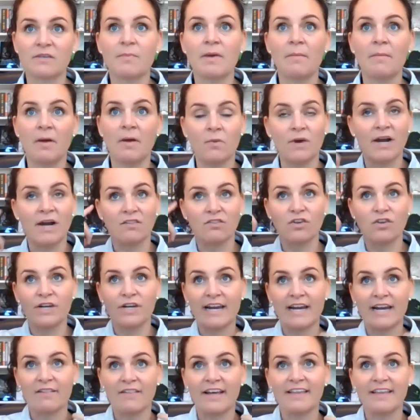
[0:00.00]
commitment when I look
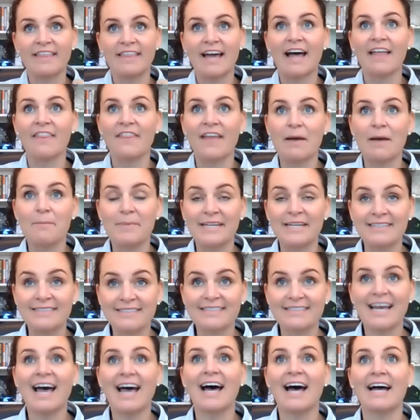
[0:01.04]
at it like that. That being
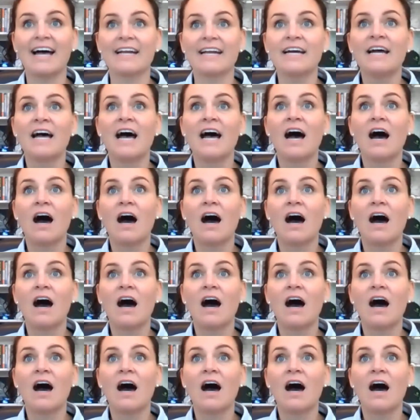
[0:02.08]
said,